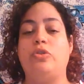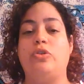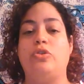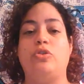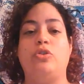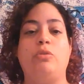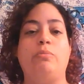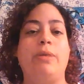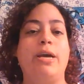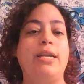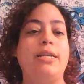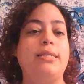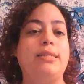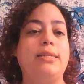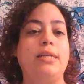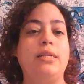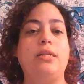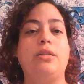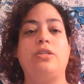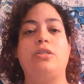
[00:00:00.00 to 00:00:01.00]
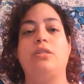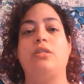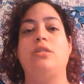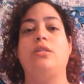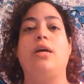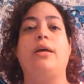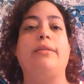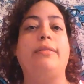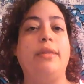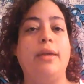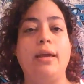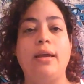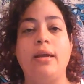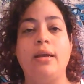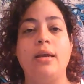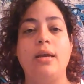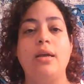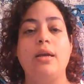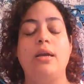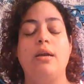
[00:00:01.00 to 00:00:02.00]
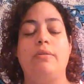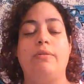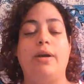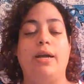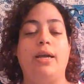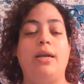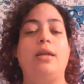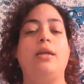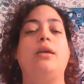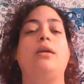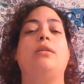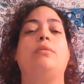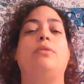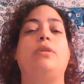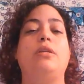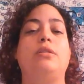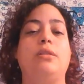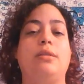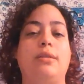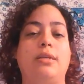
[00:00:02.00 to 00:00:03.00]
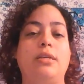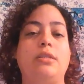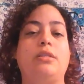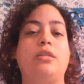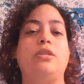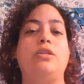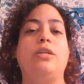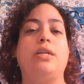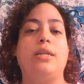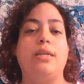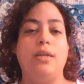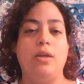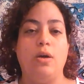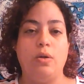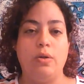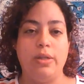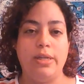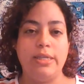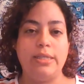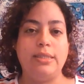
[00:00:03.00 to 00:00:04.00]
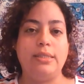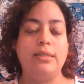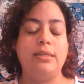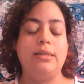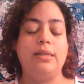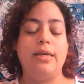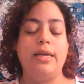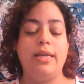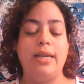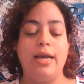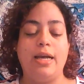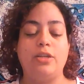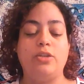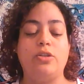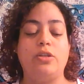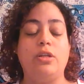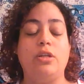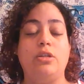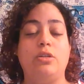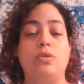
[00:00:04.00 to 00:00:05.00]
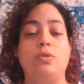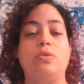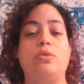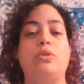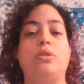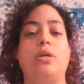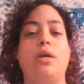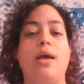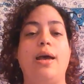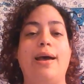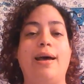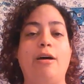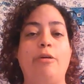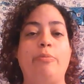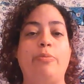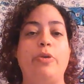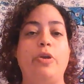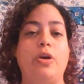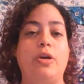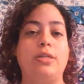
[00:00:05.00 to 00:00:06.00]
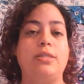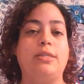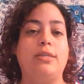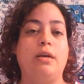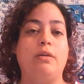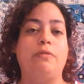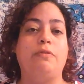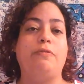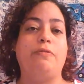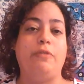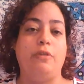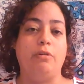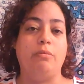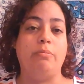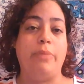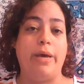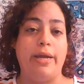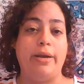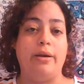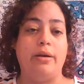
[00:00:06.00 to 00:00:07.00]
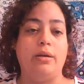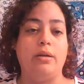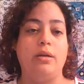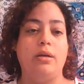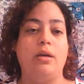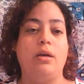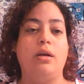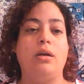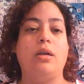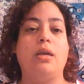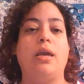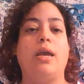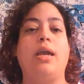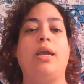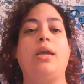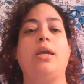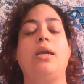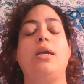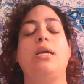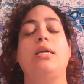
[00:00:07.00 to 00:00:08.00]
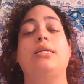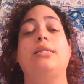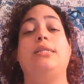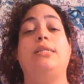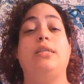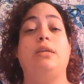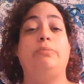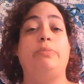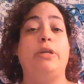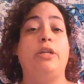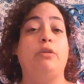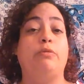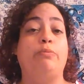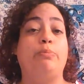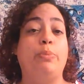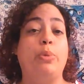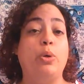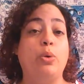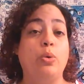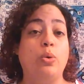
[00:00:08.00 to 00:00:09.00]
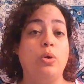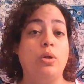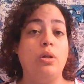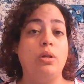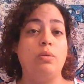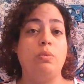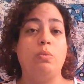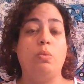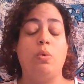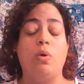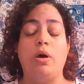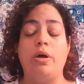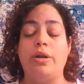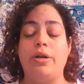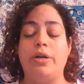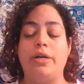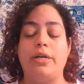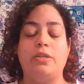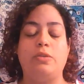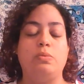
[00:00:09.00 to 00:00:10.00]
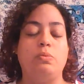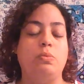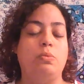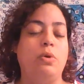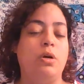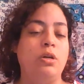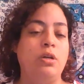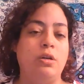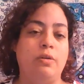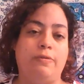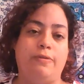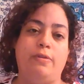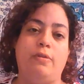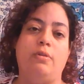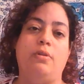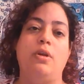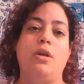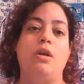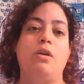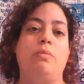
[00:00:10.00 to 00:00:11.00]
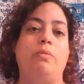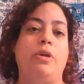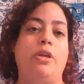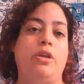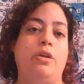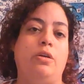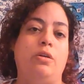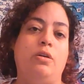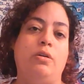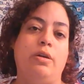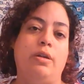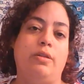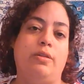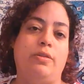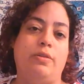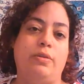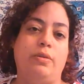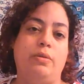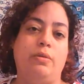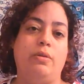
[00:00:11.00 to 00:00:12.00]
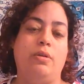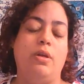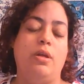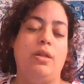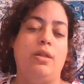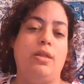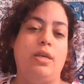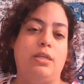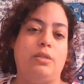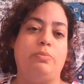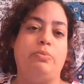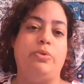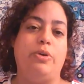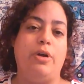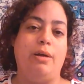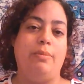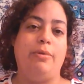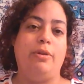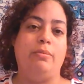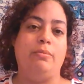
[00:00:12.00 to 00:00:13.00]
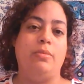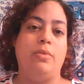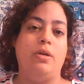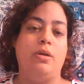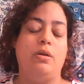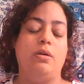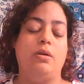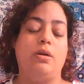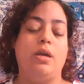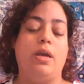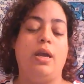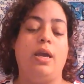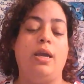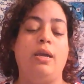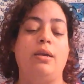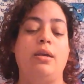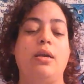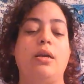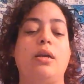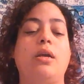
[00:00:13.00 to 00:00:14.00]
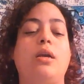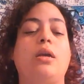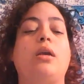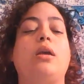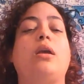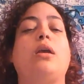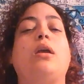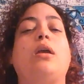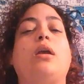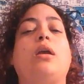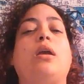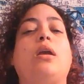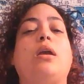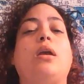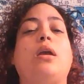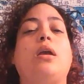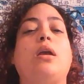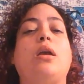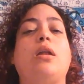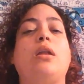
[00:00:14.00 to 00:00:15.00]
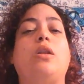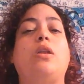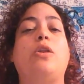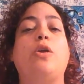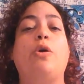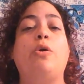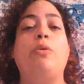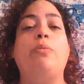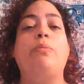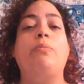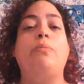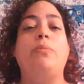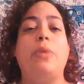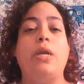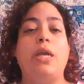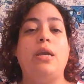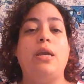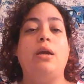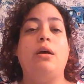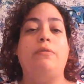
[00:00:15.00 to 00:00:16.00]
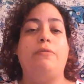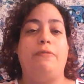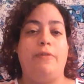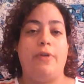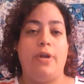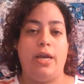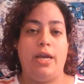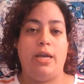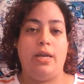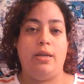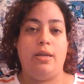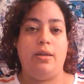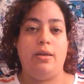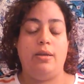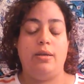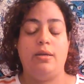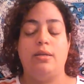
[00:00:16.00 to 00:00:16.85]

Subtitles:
There's no medicine, there's nothing, right? These are things that you can holistically and naturally do to help yourself feel better, okay? Dip in a pool. Water is wonderful when you're going through this problem, okay? Don't be afraid.